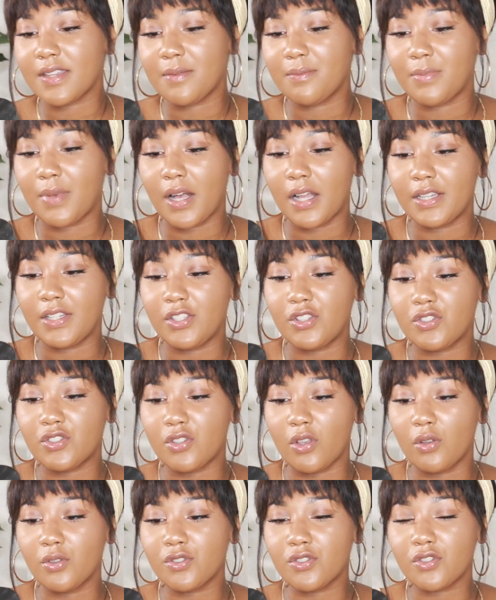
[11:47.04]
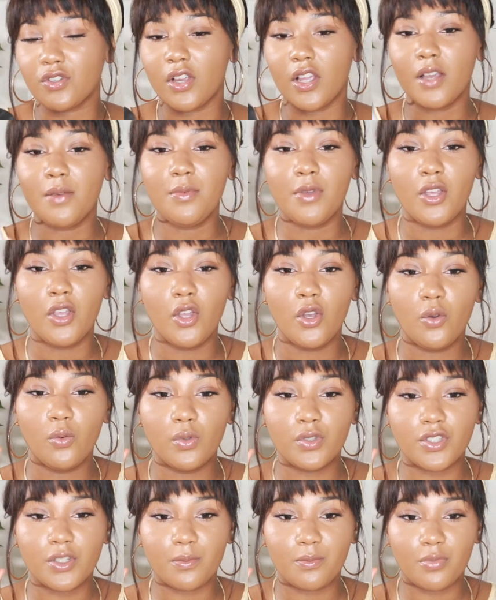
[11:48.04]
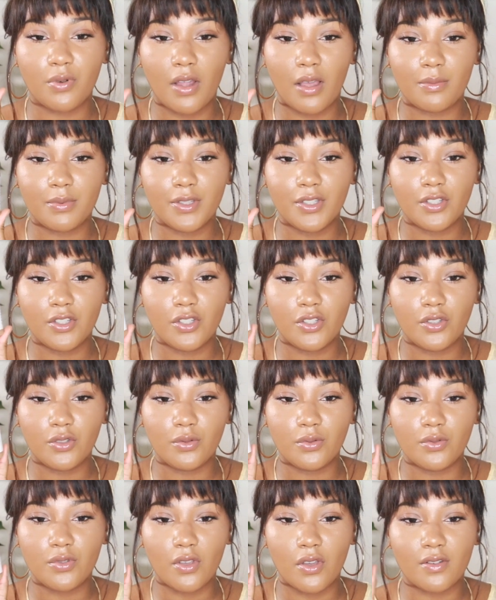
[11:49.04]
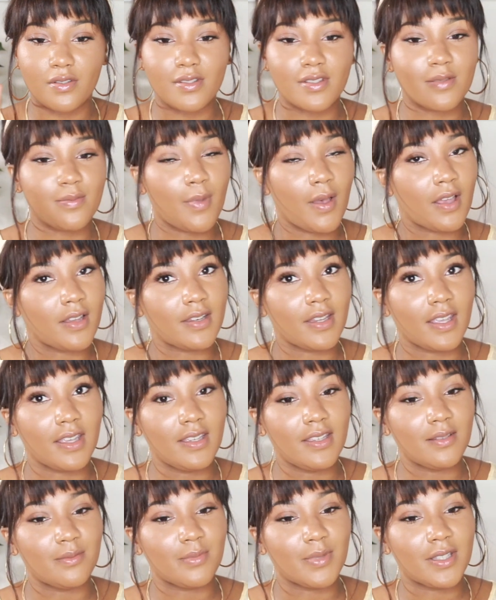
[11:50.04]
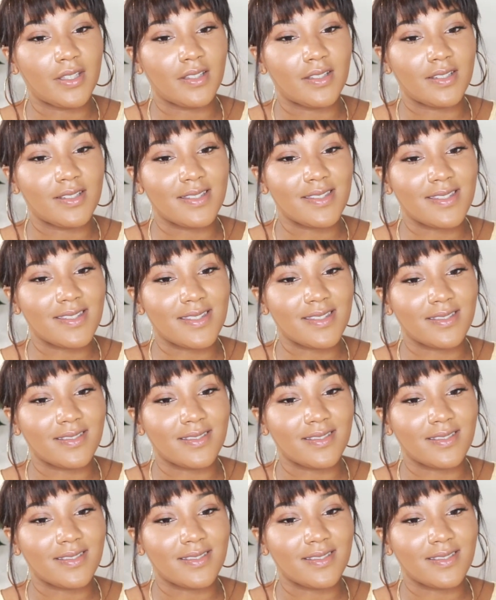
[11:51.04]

and Body Salt Scrub, which I'm probably going to use on a spa night because